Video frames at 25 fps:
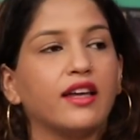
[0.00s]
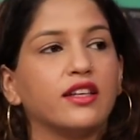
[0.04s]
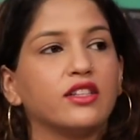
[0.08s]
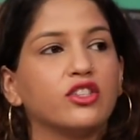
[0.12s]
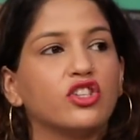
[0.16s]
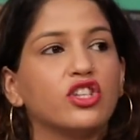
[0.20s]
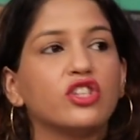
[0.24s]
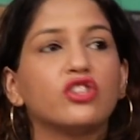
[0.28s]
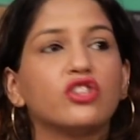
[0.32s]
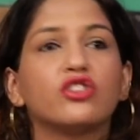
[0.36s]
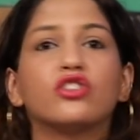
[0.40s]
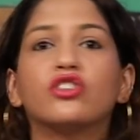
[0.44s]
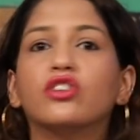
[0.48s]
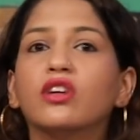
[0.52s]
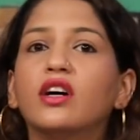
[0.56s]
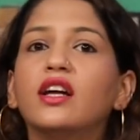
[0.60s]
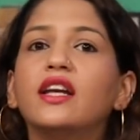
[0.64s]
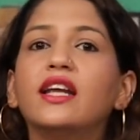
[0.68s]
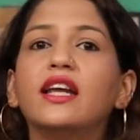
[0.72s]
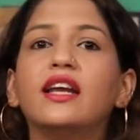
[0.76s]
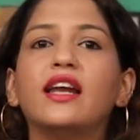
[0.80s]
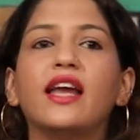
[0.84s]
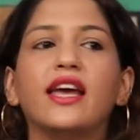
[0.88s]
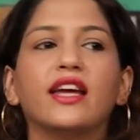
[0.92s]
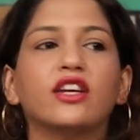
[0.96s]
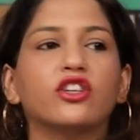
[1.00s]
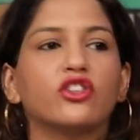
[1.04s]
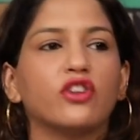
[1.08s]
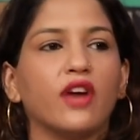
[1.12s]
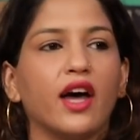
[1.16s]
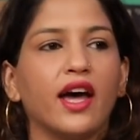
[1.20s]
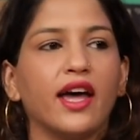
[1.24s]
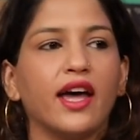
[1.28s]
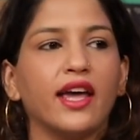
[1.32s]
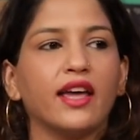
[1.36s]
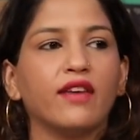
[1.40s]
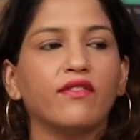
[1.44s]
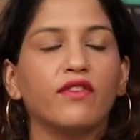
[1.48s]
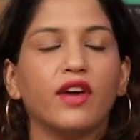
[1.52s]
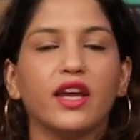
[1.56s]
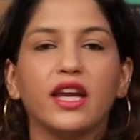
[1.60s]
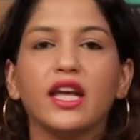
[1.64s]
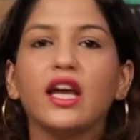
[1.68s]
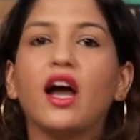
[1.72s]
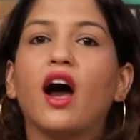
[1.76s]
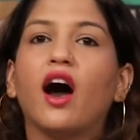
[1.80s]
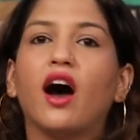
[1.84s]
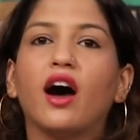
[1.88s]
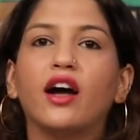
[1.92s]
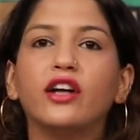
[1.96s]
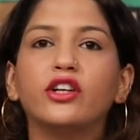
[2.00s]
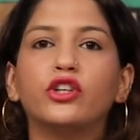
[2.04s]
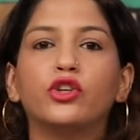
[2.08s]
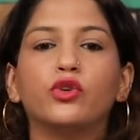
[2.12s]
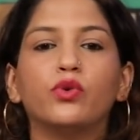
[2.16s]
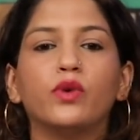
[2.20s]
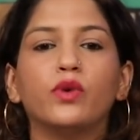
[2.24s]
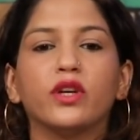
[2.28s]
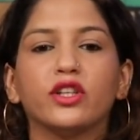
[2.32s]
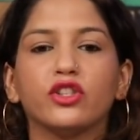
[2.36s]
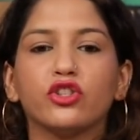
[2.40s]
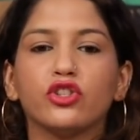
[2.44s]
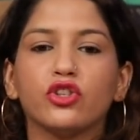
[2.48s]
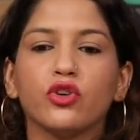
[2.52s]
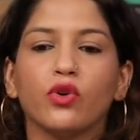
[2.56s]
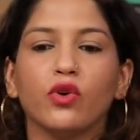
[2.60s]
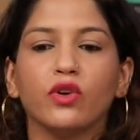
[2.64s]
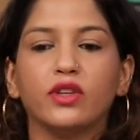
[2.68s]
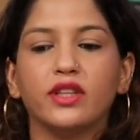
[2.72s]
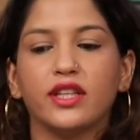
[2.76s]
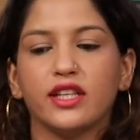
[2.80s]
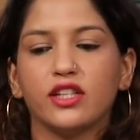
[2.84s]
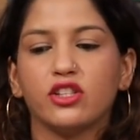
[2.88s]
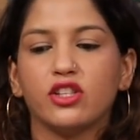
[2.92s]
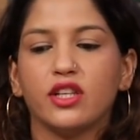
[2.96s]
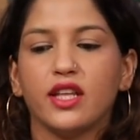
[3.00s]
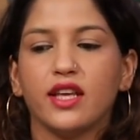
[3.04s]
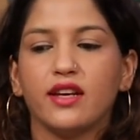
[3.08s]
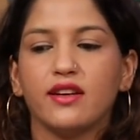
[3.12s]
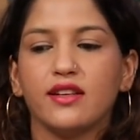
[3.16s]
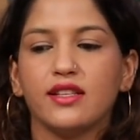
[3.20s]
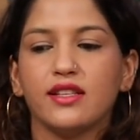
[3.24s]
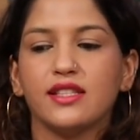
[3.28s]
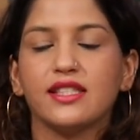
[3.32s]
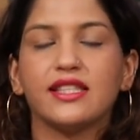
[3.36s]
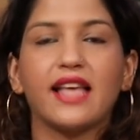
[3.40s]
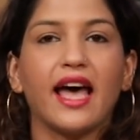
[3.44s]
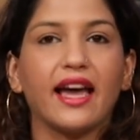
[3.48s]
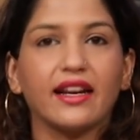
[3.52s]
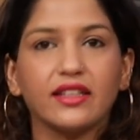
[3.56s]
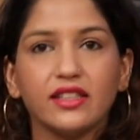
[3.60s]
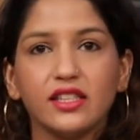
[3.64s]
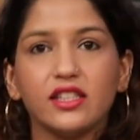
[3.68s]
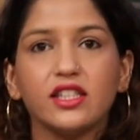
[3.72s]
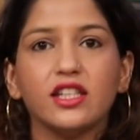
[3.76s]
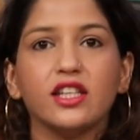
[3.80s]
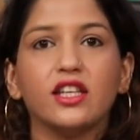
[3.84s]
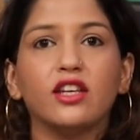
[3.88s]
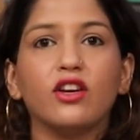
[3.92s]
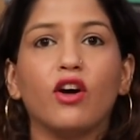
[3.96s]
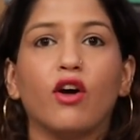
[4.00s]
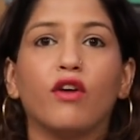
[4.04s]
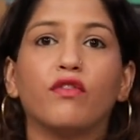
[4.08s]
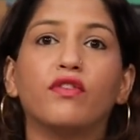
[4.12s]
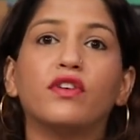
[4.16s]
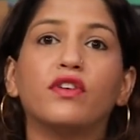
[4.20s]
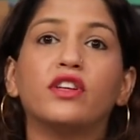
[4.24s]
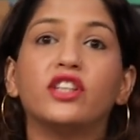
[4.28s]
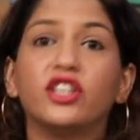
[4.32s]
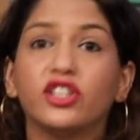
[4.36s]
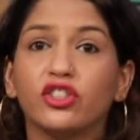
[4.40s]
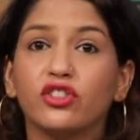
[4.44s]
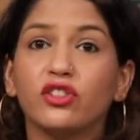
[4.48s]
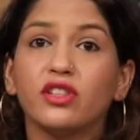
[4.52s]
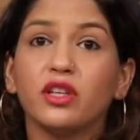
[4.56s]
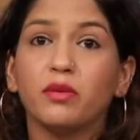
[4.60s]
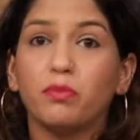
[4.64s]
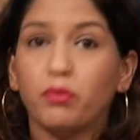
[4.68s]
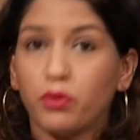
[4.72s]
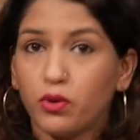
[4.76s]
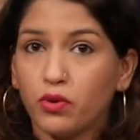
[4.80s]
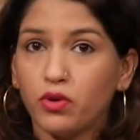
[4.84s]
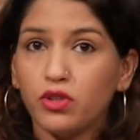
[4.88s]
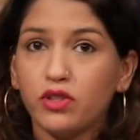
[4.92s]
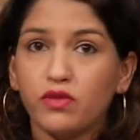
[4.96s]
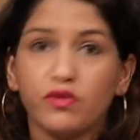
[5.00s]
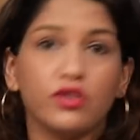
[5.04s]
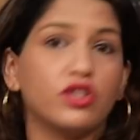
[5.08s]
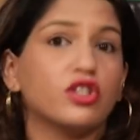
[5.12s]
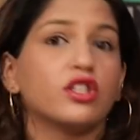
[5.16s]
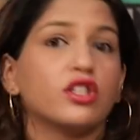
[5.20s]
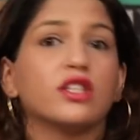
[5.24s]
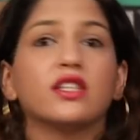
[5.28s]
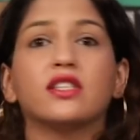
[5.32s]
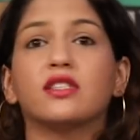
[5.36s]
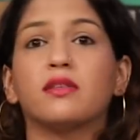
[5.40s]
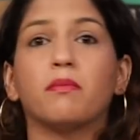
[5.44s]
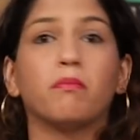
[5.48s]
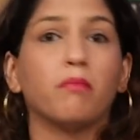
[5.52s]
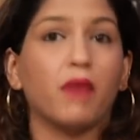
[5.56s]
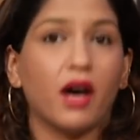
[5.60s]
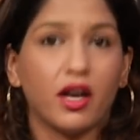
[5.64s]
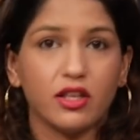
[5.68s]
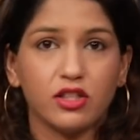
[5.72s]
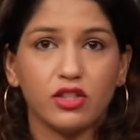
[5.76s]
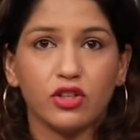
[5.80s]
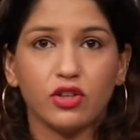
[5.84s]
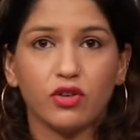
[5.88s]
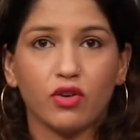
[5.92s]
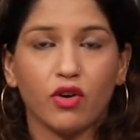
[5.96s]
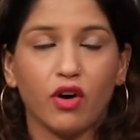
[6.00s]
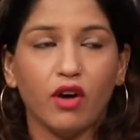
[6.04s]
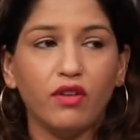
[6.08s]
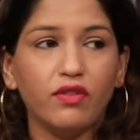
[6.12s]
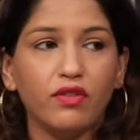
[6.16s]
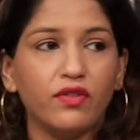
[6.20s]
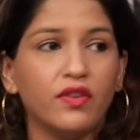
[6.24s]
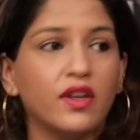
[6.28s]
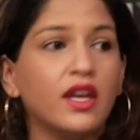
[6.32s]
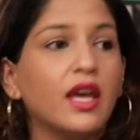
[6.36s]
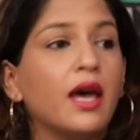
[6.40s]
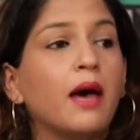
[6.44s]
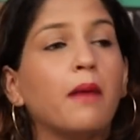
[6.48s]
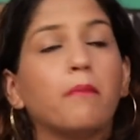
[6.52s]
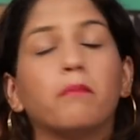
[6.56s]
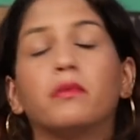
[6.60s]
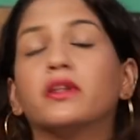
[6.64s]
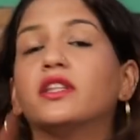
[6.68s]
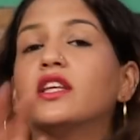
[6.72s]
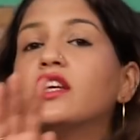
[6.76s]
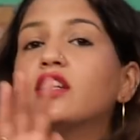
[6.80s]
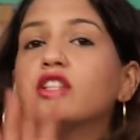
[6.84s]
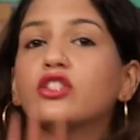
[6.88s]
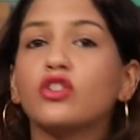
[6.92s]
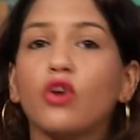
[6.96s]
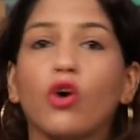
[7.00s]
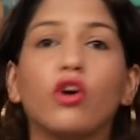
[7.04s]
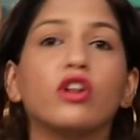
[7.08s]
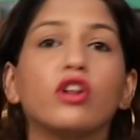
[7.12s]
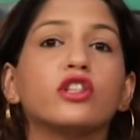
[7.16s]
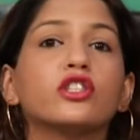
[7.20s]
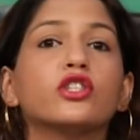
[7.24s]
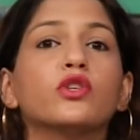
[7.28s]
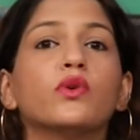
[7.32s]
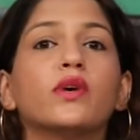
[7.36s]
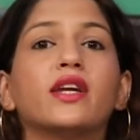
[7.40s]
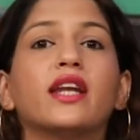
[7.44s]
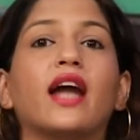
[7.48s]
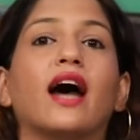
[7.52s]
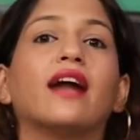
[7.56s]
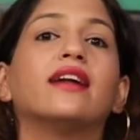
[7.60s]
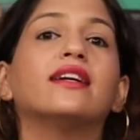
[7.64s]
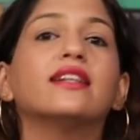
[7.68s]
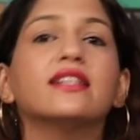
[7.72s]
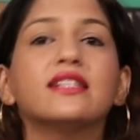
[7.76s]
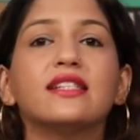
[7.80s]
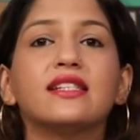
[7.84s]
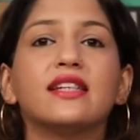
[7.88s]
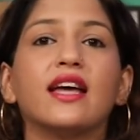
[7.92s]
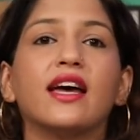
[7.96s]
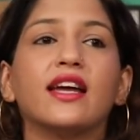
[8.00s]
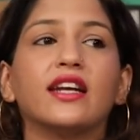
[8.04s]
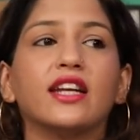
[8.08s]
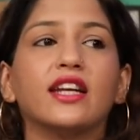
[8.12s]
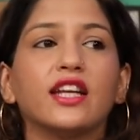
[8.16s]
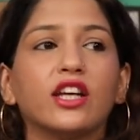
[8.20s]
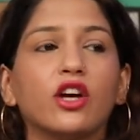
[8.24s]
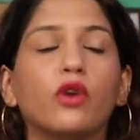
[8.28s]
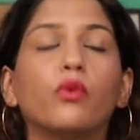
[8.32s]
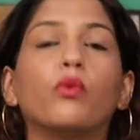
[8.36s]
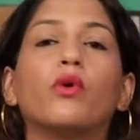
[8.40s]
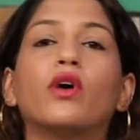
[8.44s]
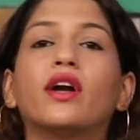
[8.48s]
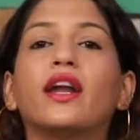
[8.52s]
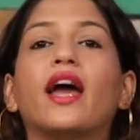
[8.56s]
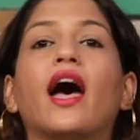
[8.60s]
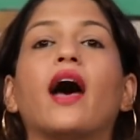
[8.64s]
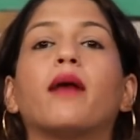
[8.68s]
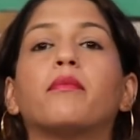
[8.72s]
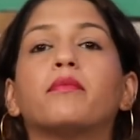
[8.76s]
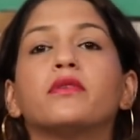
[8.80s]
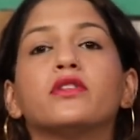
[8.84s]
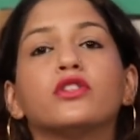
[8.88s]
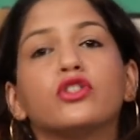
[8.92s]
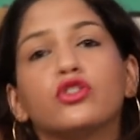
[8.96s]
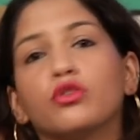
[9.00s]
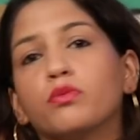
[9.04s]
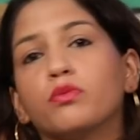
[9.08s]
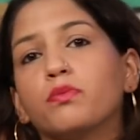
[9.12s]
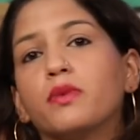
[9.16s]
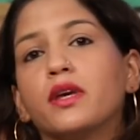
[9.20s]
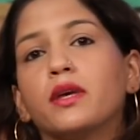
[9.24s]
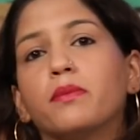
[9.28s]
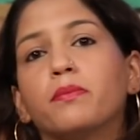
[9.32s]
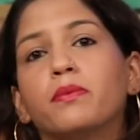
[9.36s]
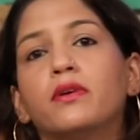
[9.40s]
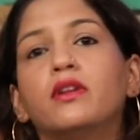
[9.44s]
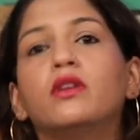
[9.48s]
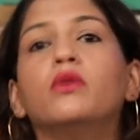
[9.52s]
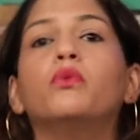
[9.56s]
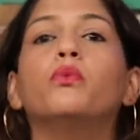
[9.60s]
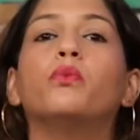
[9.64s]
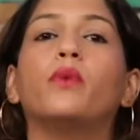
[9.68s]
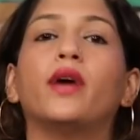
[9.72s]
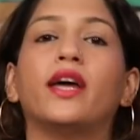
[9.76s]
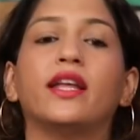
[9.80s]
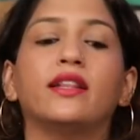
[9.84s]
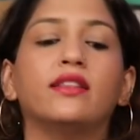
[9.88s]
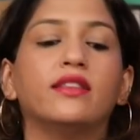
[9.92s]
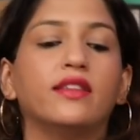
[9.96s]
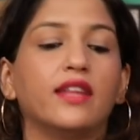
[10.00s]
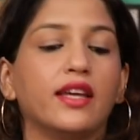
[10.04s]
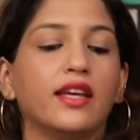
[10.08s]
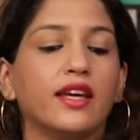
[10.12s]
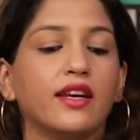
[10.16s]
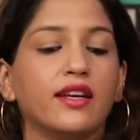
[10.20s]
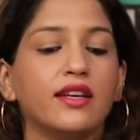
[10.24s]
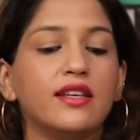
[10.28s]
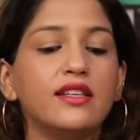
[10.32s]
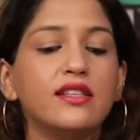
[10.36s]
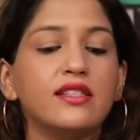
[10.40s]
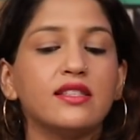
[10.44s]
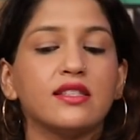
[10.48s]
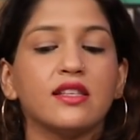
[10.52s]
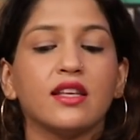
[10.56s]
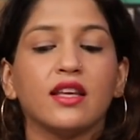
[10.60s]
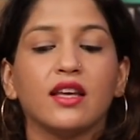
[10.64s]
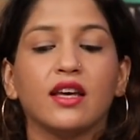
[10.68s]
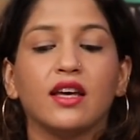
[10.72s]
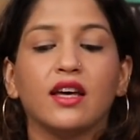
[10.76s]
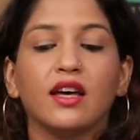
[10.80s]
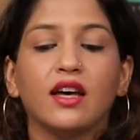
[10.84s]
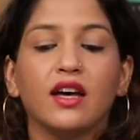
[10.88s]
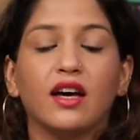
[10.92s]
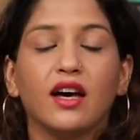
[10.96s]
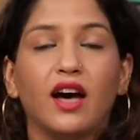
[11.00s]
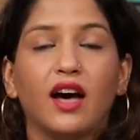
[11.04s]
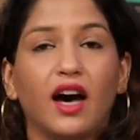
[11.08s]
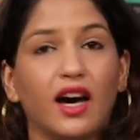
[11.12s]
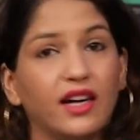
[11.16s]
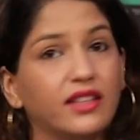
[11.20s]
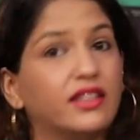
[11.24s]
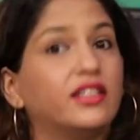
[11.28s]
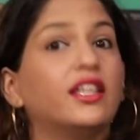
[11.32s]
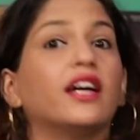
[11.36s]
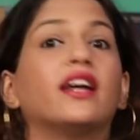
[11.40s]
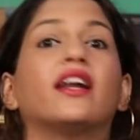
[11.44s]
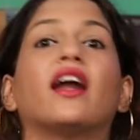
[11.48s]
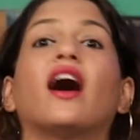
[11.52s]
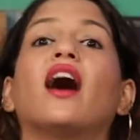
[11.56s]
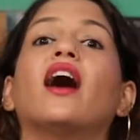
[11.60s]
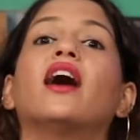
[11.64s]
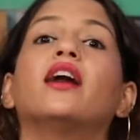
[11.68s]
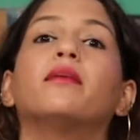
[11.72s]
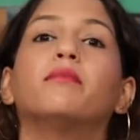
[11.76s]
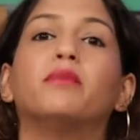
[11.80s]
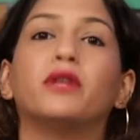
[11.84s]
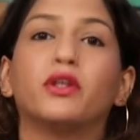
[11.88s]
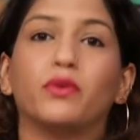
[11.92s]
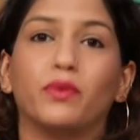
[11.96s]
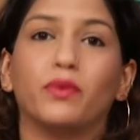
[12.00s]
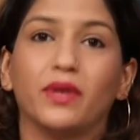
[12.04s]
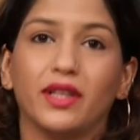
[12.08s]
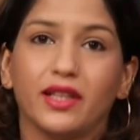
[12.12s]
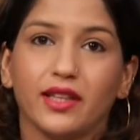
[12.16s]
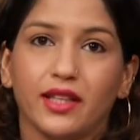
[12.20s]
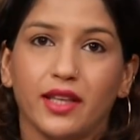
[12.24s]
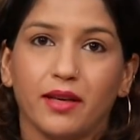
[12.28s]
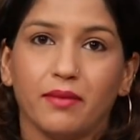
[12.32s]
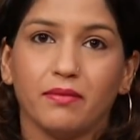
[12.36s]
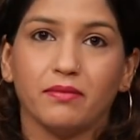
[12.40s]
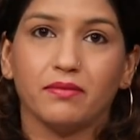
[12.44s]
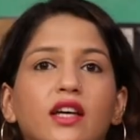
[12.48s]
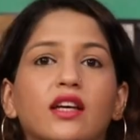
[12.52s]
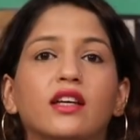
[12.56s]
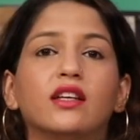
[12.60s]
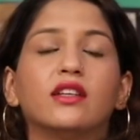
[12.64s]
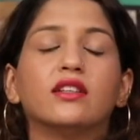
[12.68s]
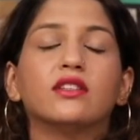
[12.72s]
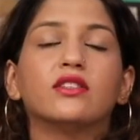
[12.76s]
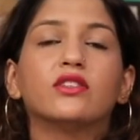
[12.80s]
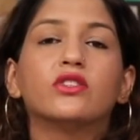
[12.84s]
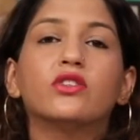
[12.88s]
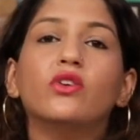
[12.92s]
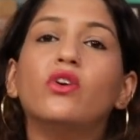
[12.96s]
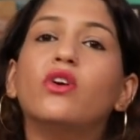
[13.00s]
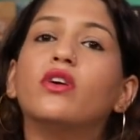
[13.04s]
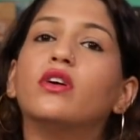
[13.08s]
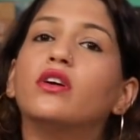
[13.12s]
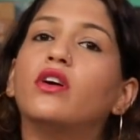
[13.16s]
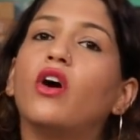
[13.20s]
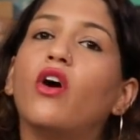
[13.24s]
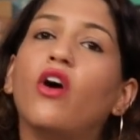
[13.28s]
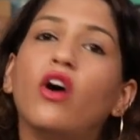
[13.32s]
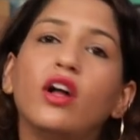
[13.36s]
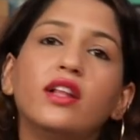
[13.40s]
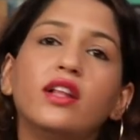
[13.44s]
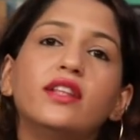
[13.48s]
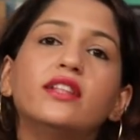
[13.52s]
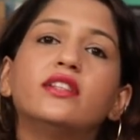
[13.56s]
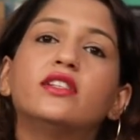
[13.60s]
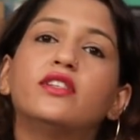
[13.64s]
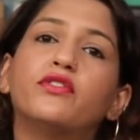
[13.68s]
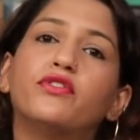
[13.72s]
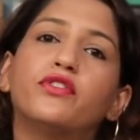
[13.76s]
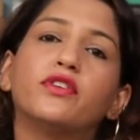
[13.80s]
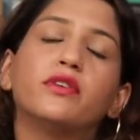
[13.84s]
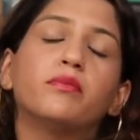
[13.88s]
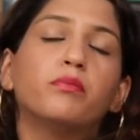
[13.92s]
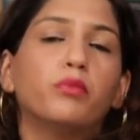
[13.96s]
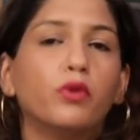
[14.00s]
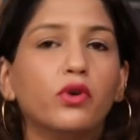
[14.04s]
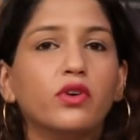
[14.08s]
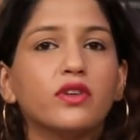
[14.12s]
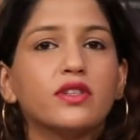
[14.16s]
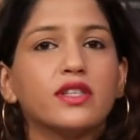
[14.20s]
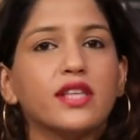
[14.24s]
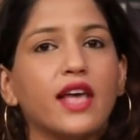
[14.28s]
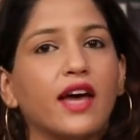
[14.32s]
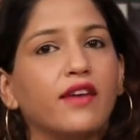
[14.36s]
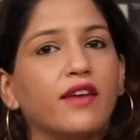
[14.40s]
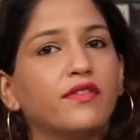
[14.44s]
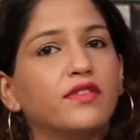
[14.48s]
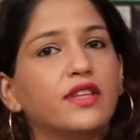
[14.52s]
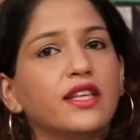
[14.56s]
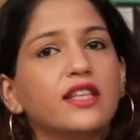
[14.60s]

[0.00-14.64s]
she's really like trying very hard to ensure that there is sanctity of her literary prose, which she's a master of, but there is also an understanding of what happens to people when there is a darar between them. So all the different books have